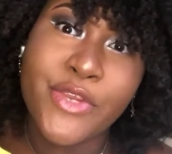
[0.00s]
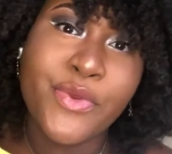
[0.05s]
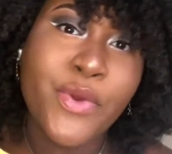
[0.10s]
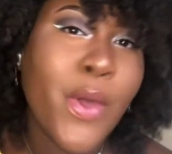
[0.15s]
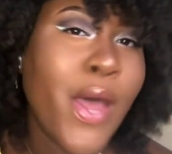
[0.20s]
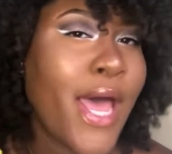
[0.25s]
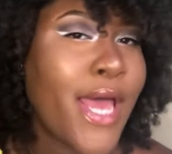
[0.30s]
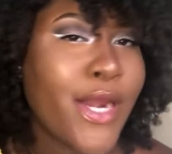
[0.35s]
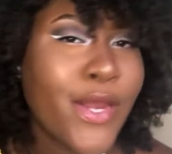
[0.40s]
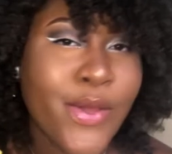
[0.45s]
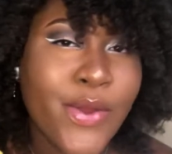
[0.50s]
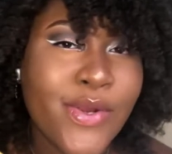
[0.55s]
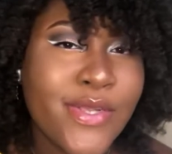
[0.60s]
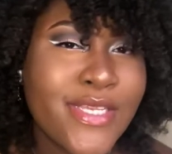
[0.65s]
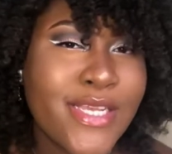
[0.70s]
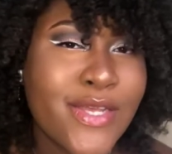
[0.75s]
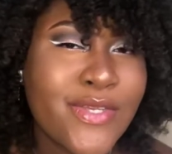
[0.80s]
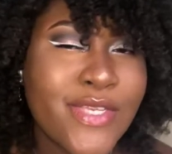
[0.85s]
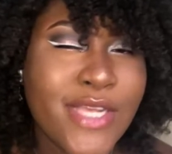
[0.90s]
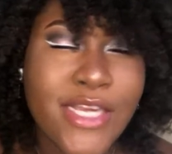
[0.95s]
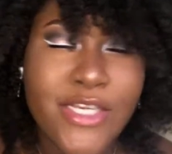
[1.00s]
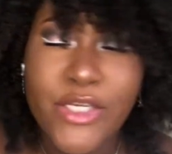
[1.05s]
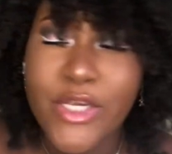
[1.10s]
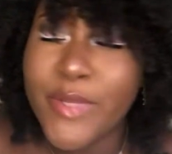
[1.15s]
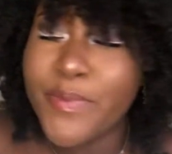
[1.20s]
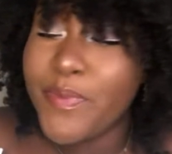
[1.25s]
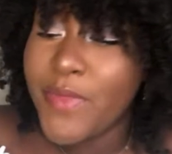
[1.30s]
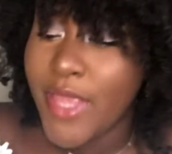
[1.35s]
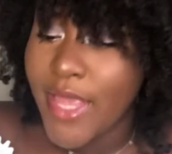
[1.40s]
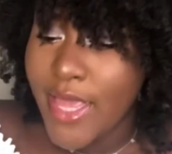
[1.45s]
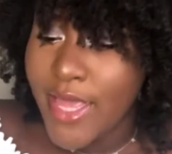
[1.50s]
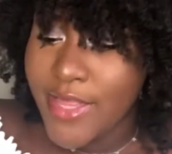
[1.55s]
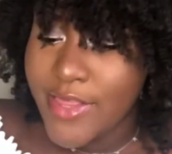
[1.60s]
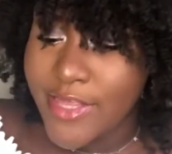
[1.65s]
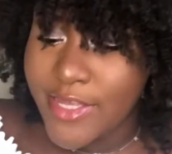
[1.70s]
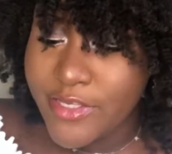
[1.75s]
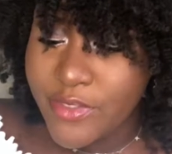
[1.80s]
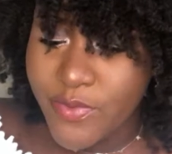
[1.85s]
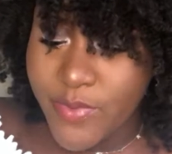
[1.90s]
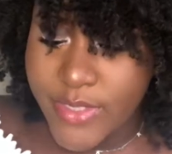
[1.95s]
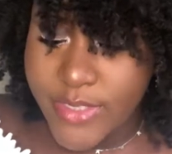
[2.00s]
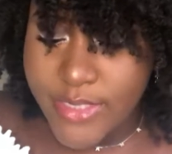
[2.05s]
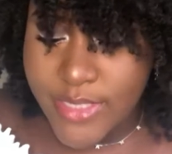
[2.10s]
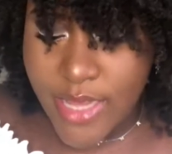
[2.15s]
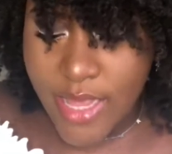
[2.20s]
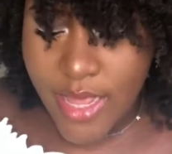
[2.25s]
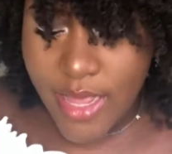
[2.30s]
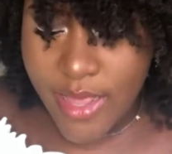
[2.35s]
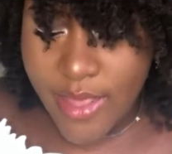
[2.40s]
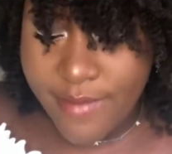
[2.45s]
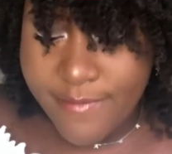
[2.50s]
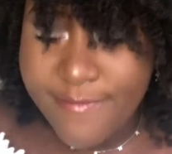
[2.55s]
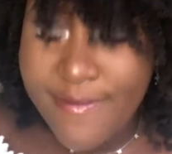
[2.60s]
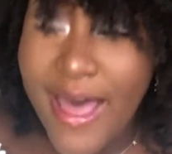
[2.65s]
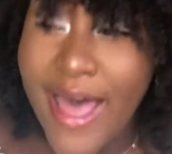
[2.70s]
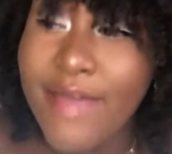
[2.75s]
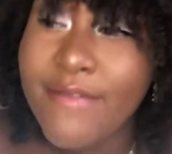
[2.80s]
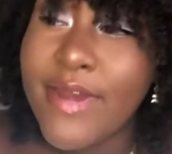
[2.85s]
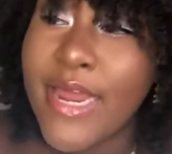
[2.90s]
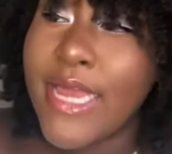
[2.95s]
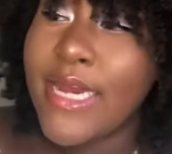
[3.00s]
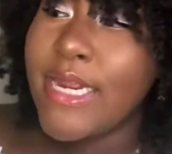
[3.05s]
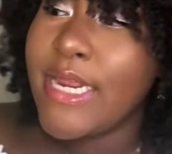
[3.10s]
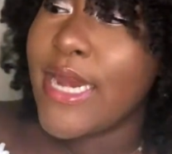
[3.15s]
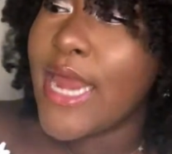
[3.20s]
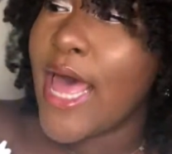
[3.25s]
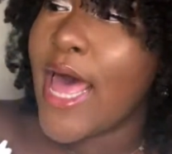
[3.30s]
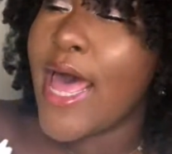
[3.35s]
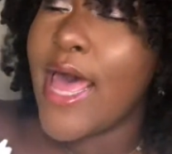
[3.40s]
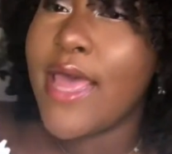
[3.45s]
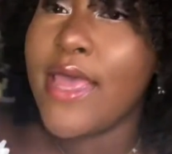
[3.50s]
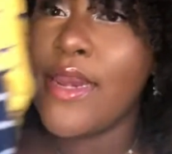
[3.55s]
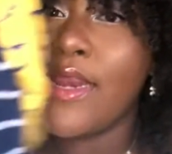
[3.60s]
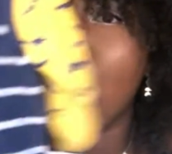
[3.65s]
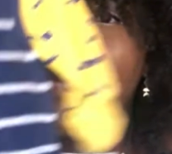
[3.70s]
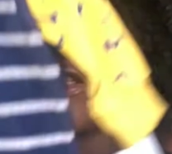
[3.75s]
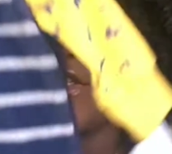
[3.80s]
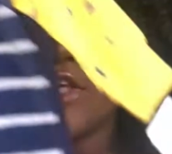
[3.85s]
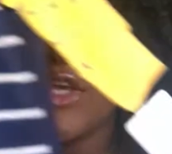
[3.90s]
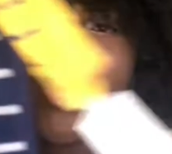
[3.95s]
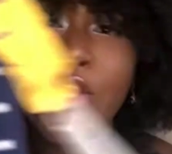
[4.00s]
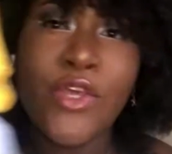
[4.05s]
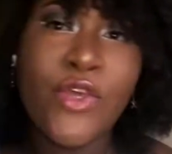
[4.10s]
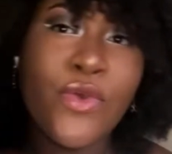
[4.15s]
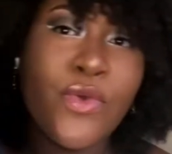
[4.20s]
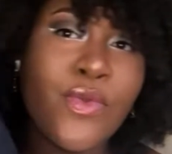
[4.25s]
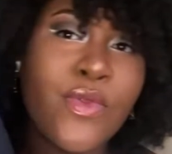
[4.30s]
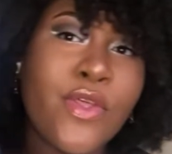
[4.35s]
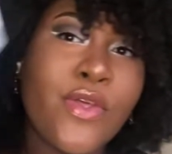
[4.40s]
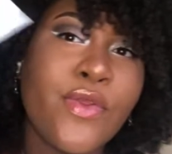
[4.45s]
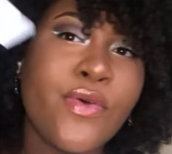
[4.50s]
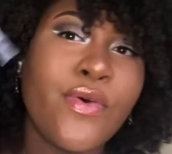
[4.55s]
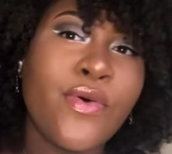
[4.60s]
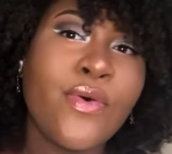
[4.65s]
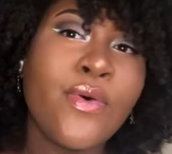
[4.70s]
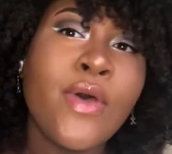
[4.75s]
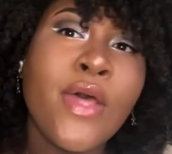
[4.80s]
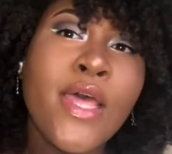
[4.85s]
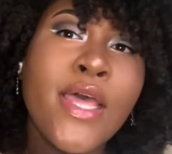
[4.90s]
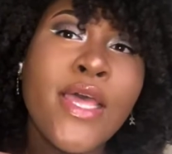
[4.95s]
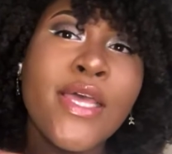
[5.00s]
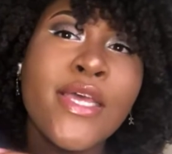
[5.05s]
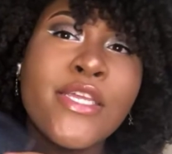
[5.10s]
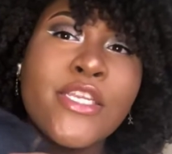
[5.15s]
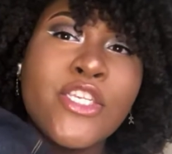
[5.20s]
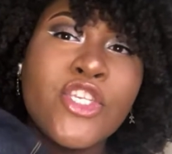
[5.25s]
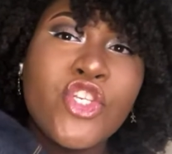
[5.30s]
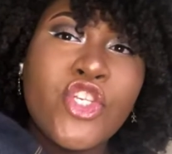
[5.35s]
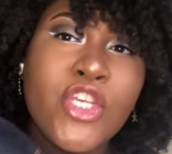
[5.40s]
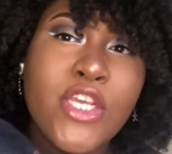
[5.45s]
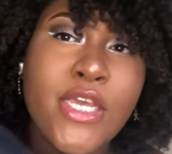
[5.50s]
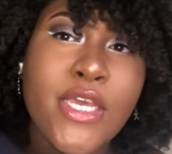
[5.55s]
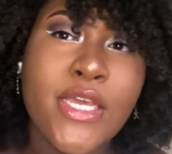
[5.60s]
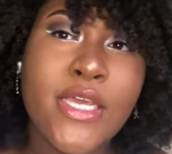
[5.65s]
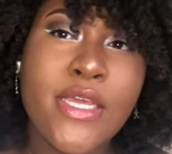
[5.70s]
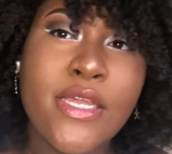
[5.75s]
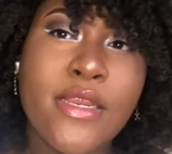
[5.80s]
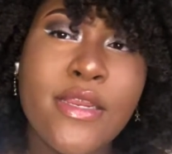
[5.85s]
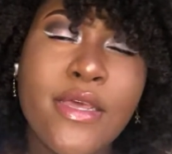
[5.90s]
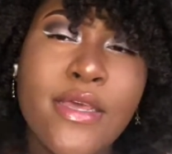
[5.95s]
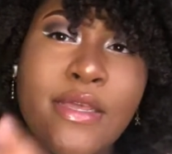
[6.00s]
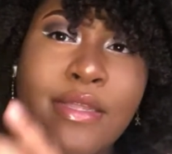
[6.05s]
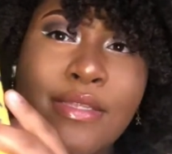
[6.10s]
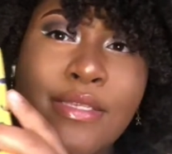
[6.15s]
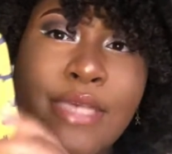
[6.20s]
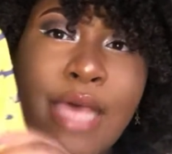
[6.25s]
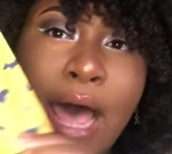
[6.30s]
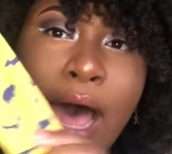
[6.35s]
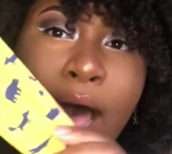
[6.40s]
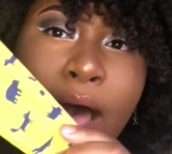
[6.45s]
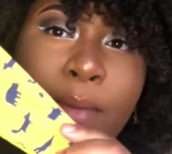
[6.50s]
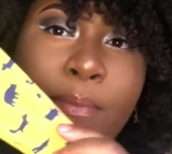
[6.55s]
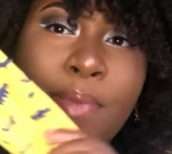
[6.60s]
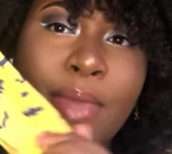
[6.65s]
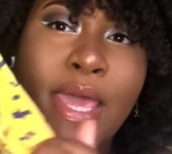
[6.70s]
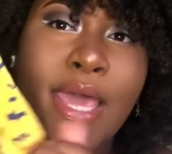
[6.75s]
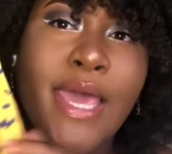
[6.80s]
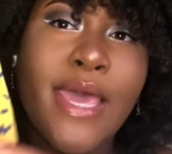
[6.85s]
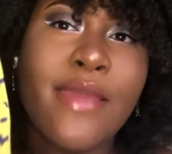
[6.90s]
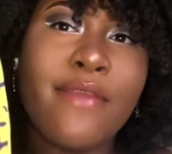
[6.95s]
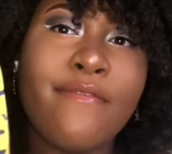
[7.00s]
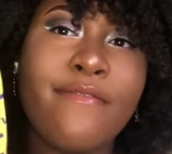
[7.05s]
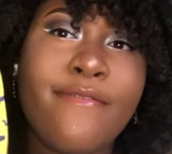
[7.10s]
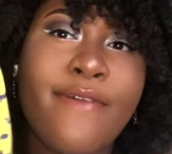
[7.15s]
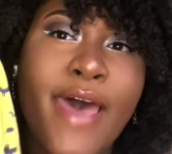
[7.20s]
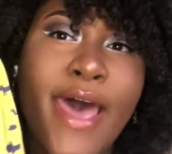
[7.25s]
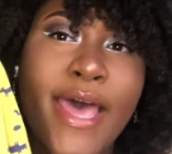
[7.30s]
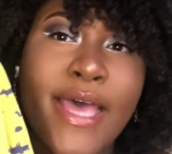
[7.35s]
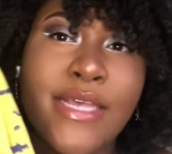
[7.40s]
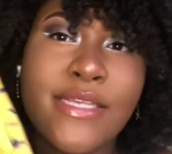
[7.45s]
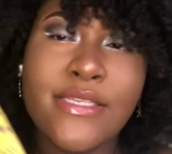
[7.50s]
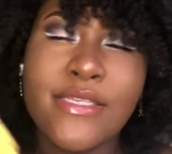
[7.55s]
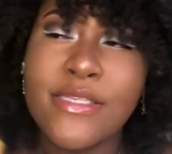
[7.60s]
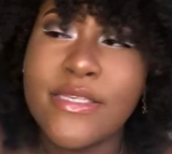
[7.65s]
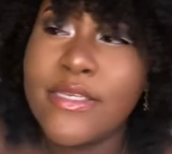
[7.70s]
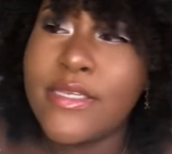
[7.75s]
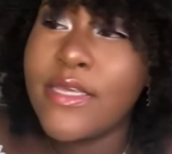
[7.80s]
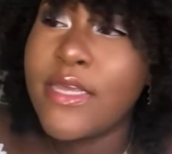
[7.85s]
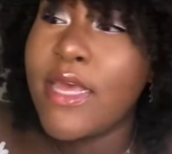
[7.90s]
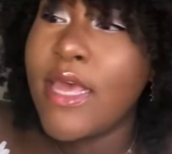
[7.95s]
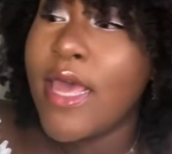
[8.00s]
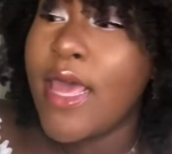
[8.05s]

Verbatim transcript: You know I had to go to the sale section. This was $5.99. It's a cute little jean top and vest.